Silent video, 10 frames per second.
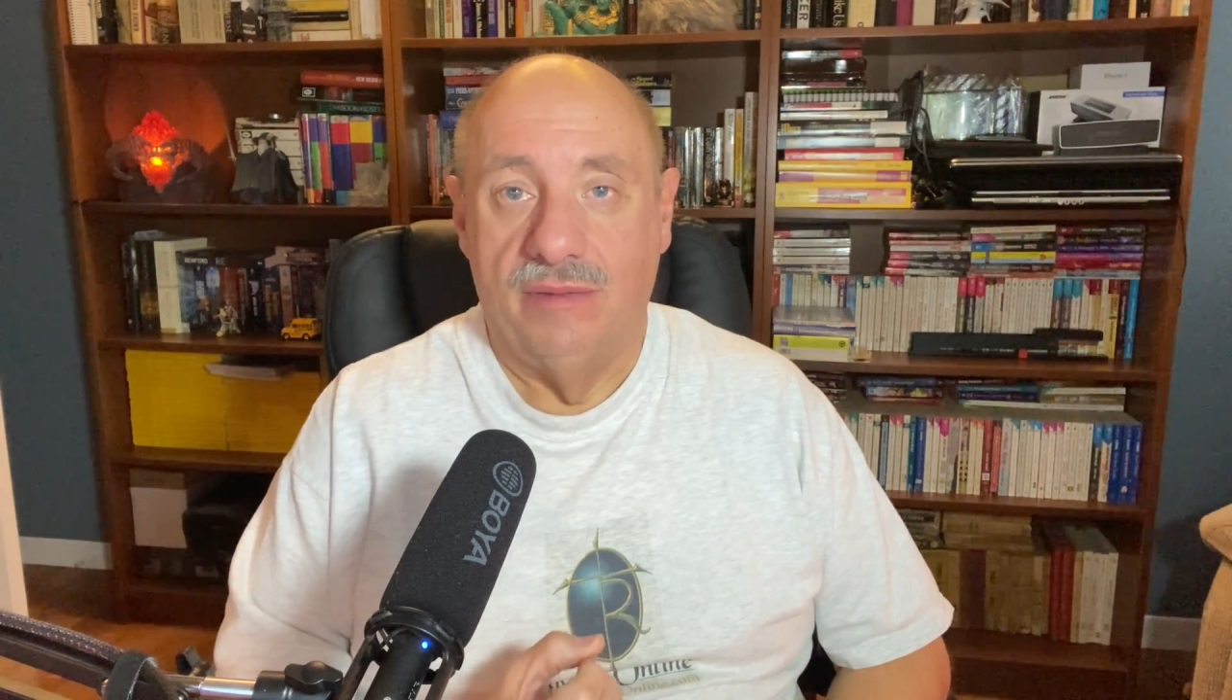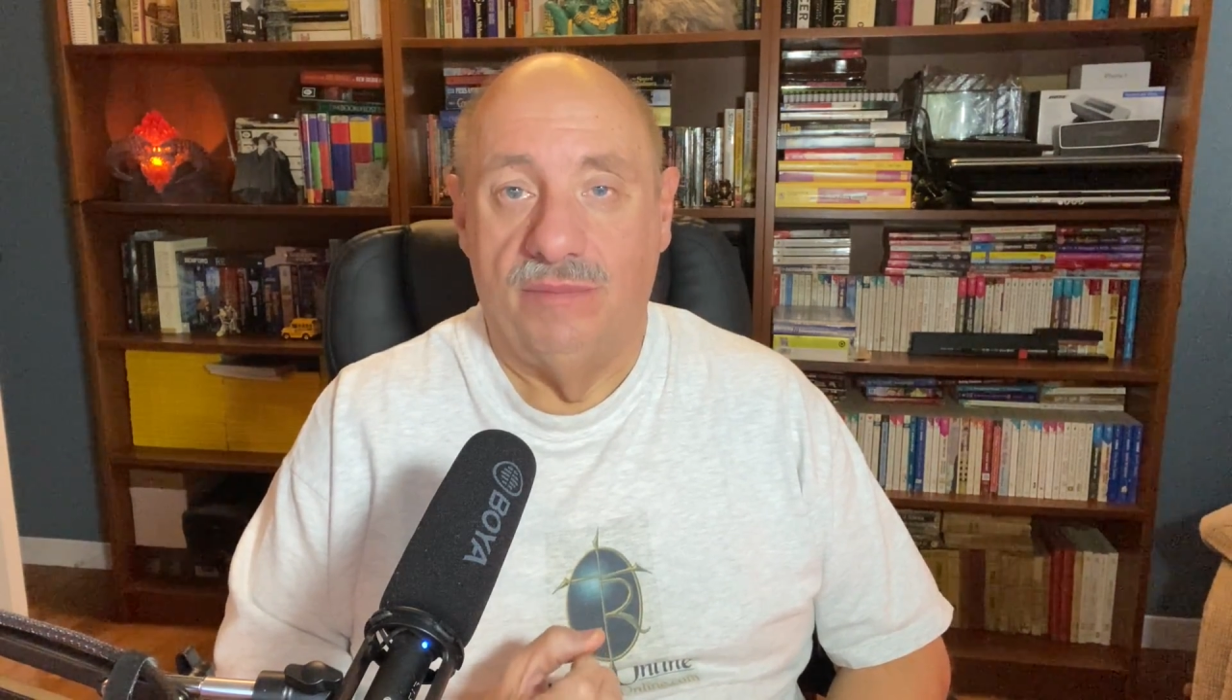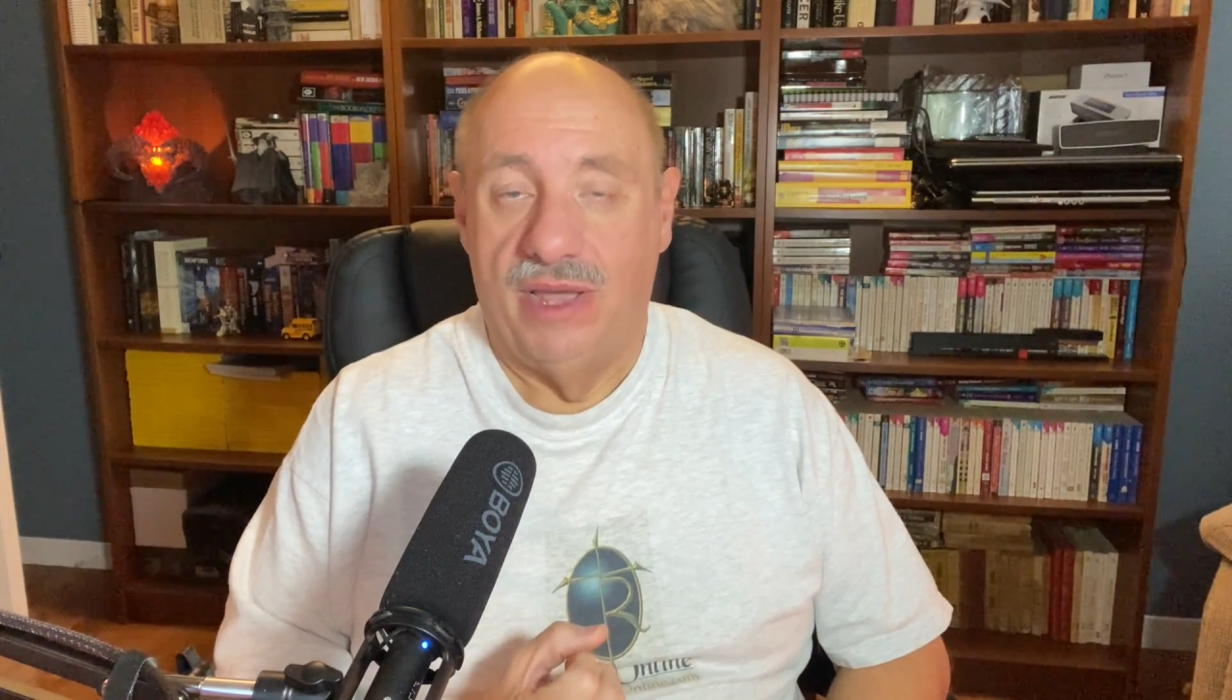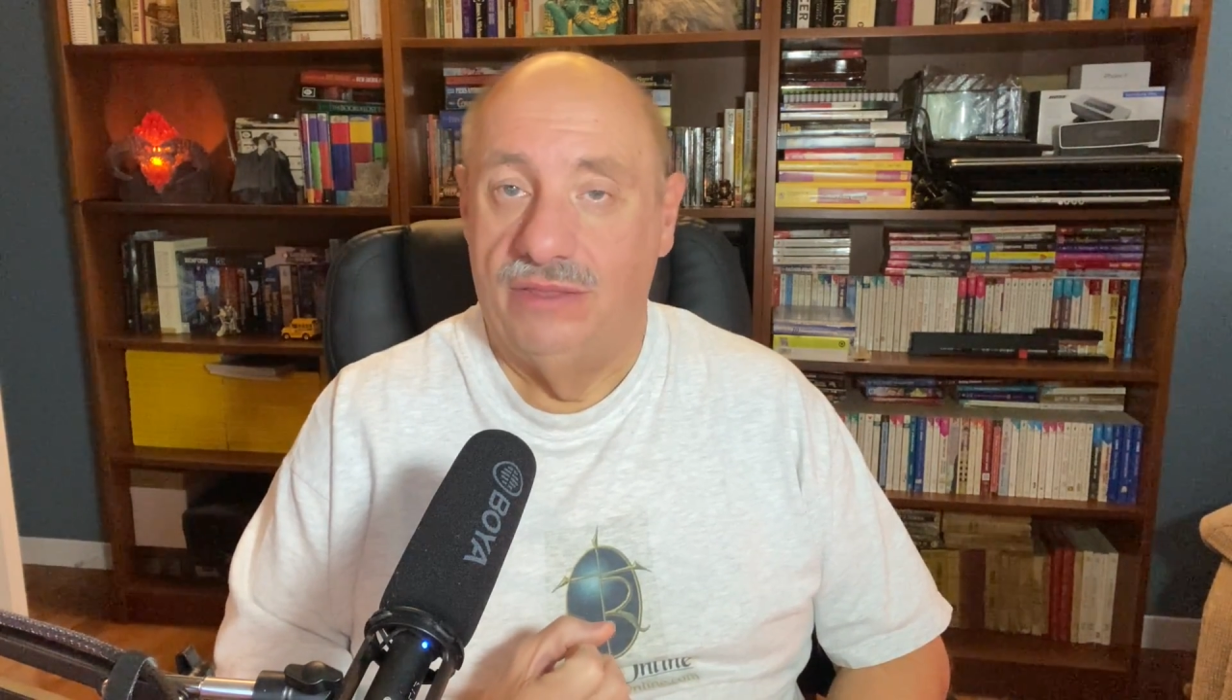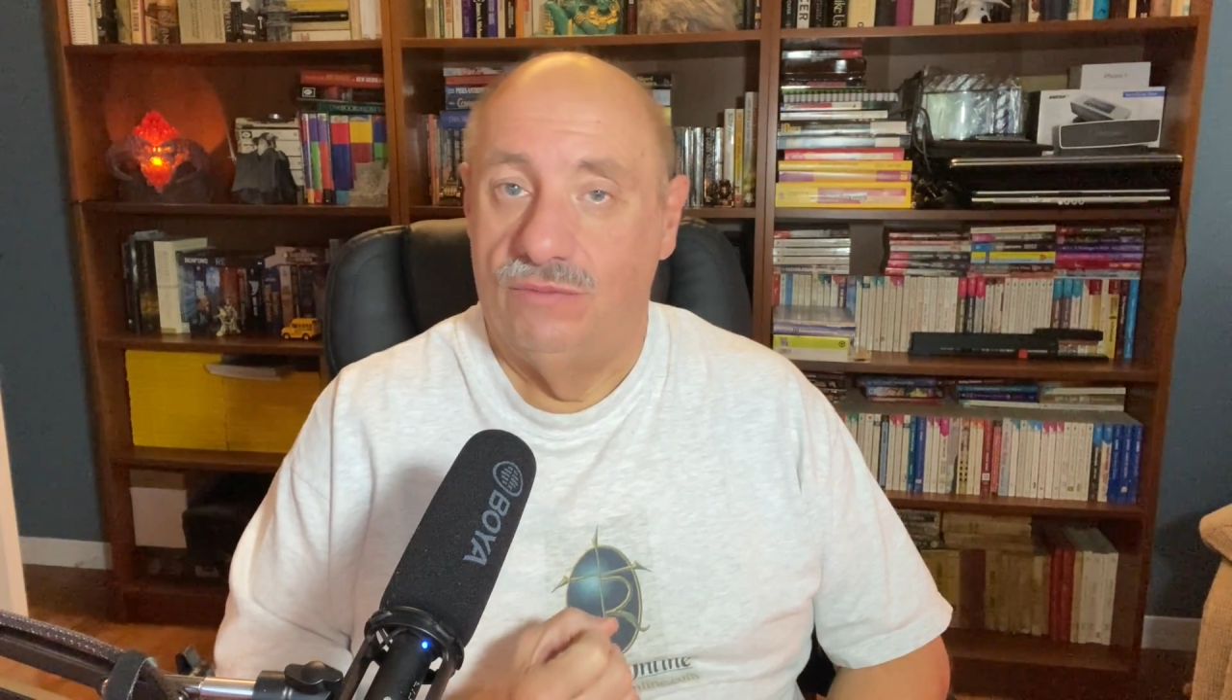
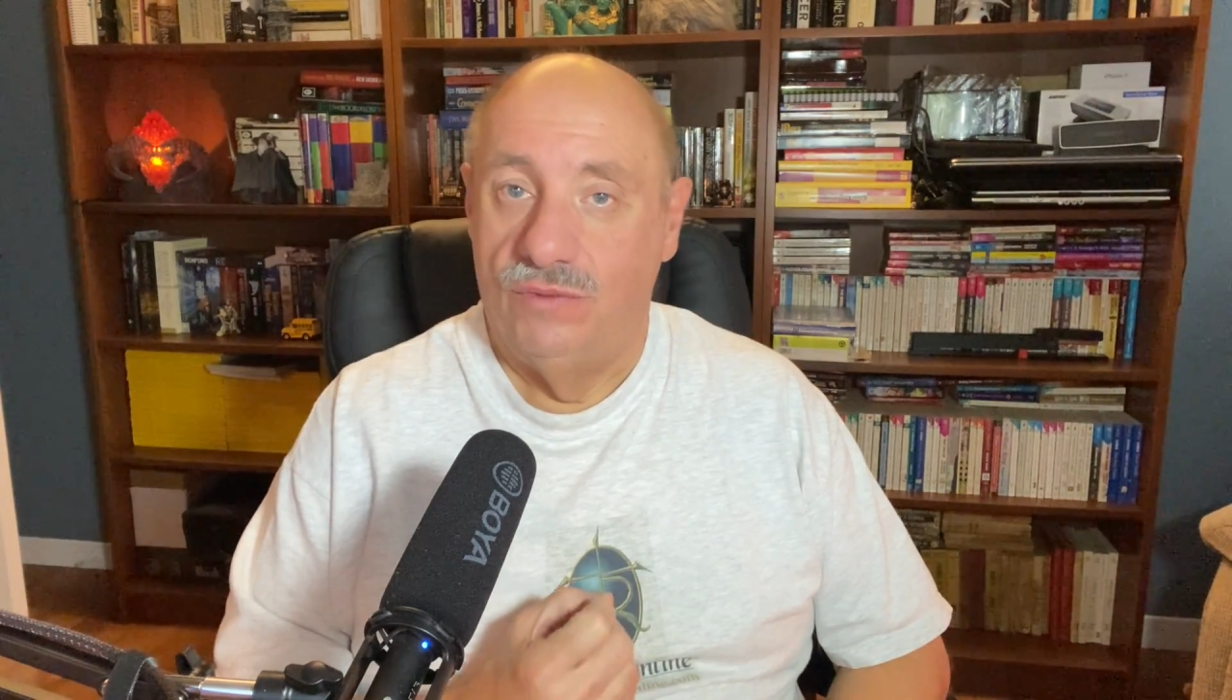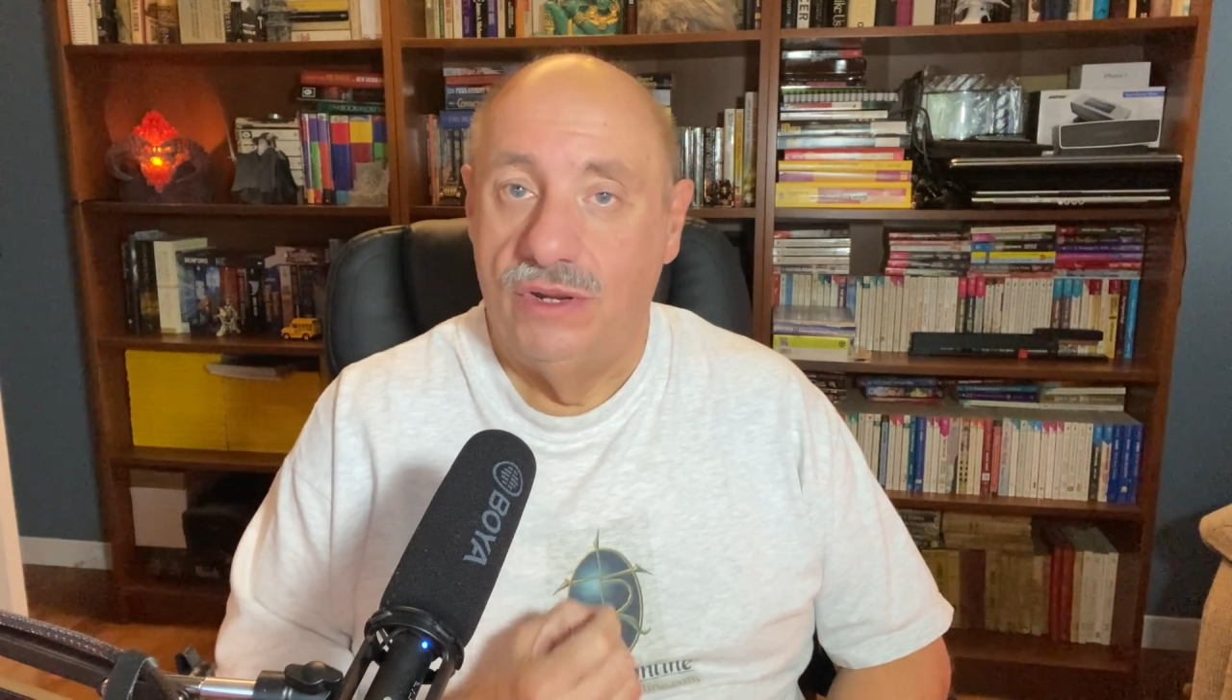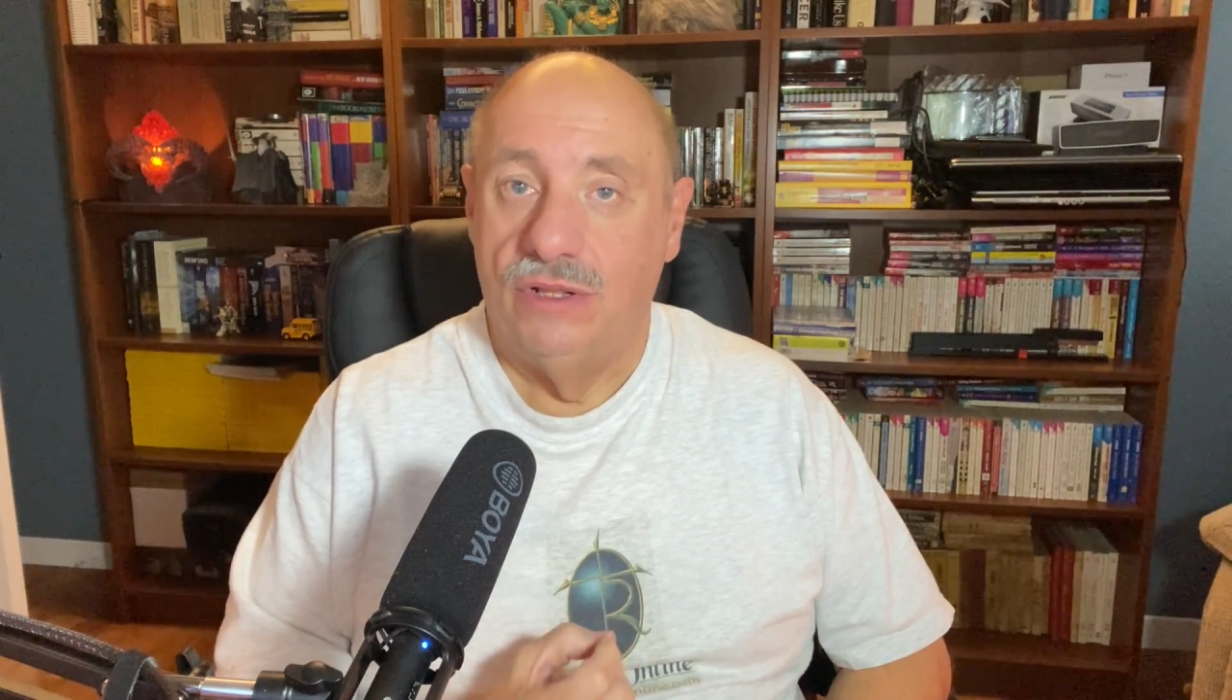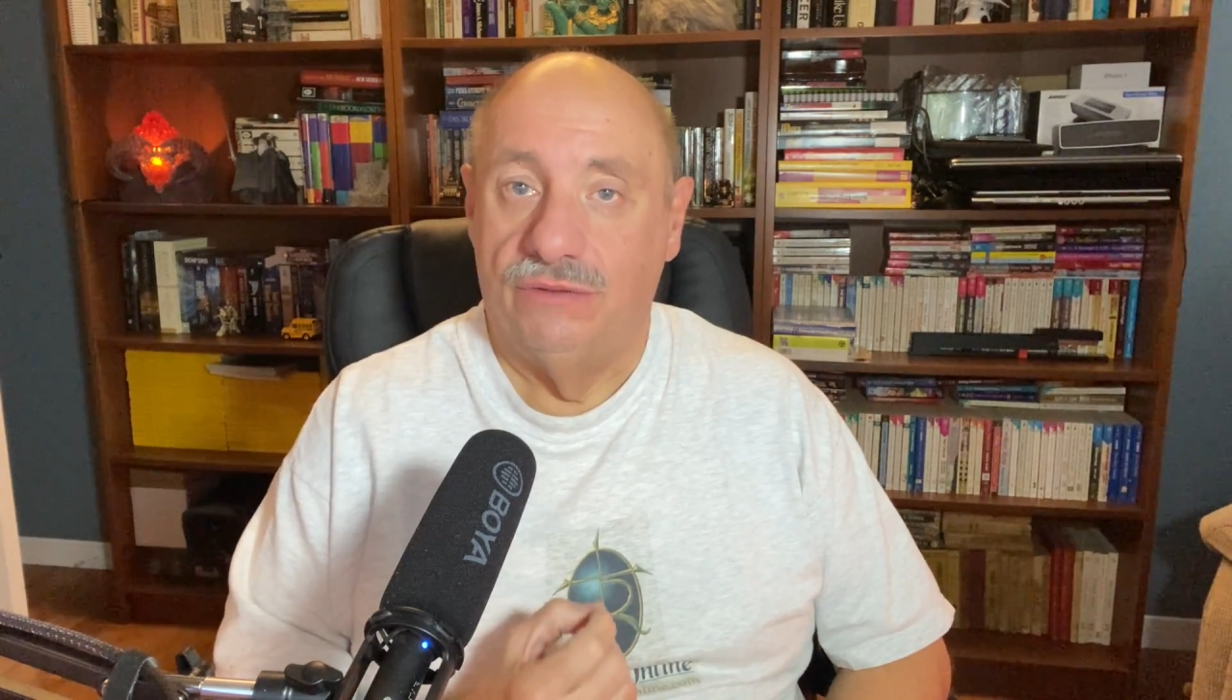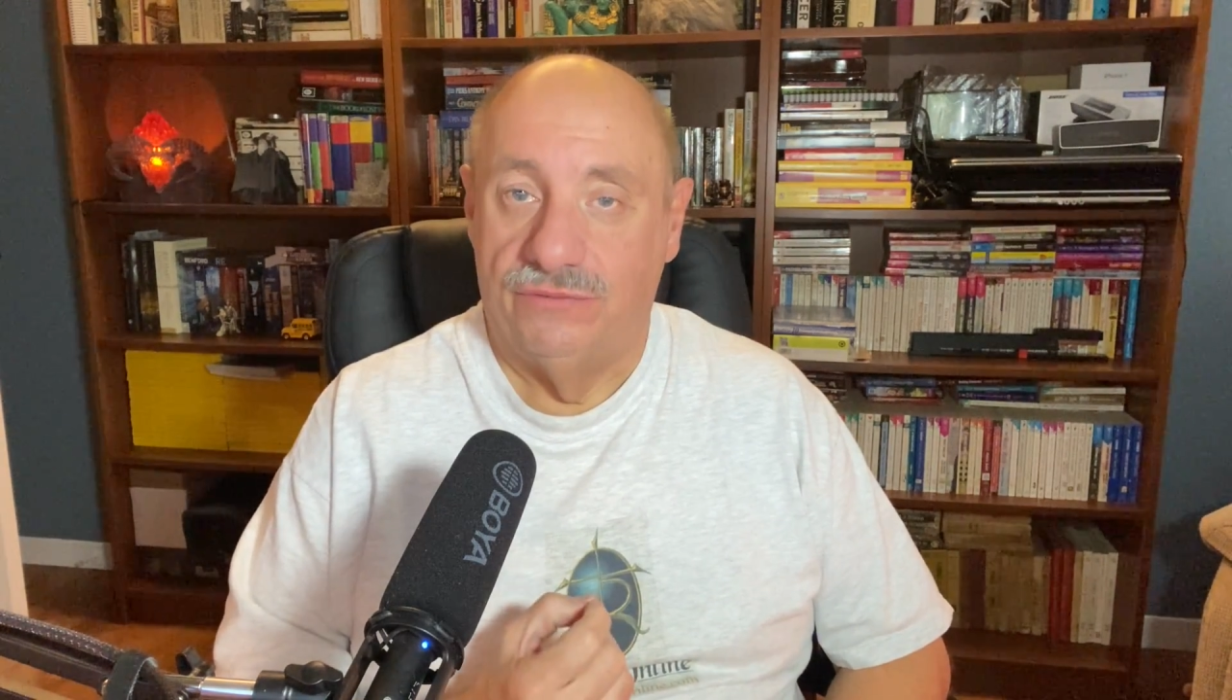by the real